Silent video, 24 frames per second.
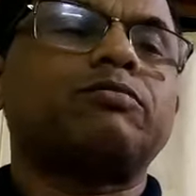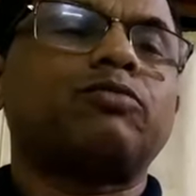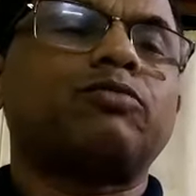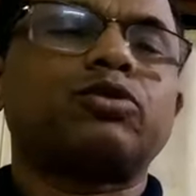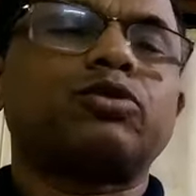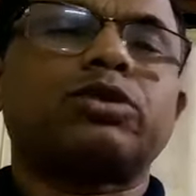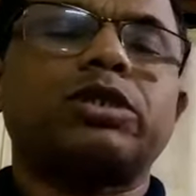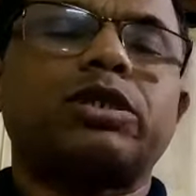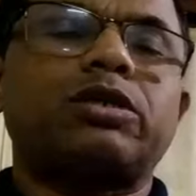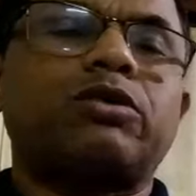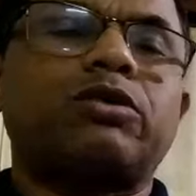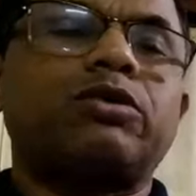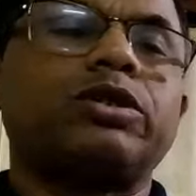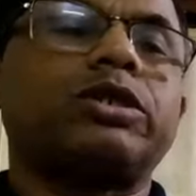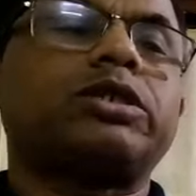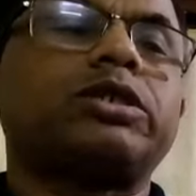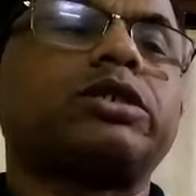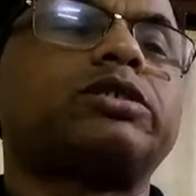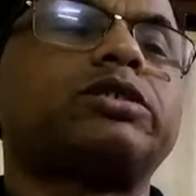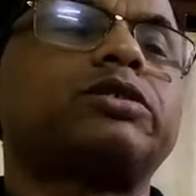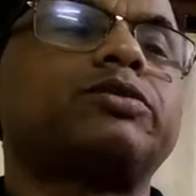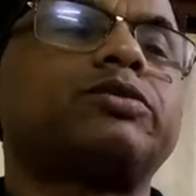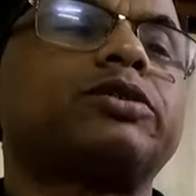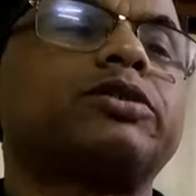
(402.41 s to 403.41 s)
Both are
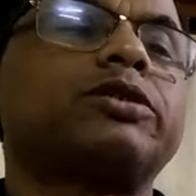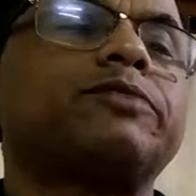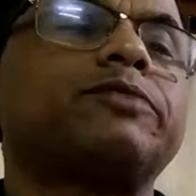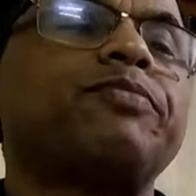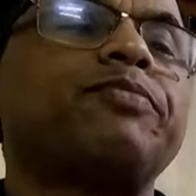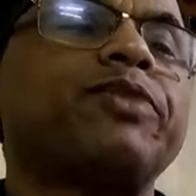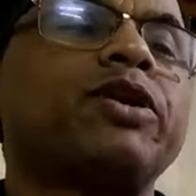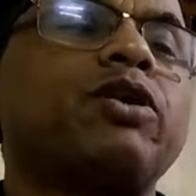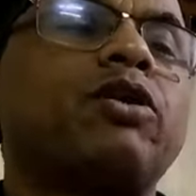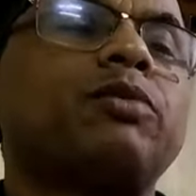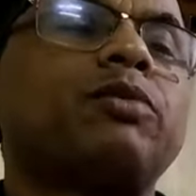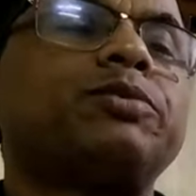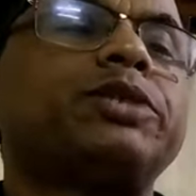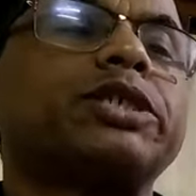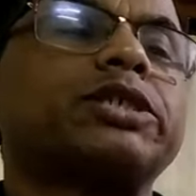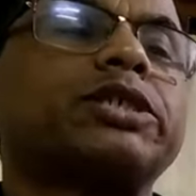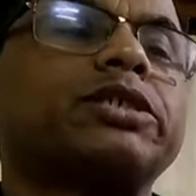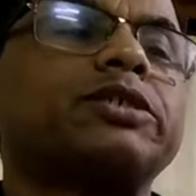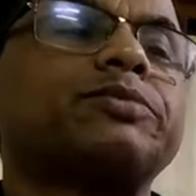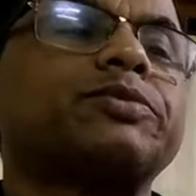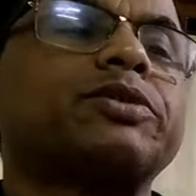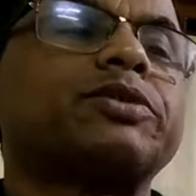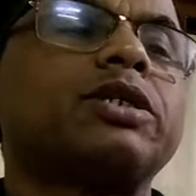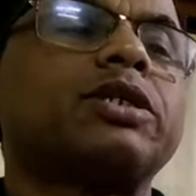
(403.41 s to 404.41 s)
auditor's duty,
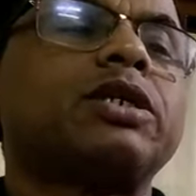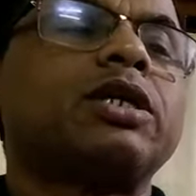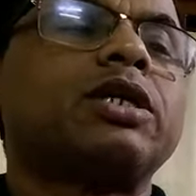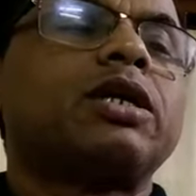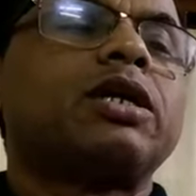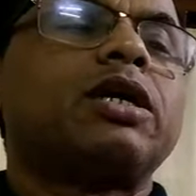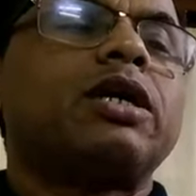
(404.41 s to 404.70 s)
objectives.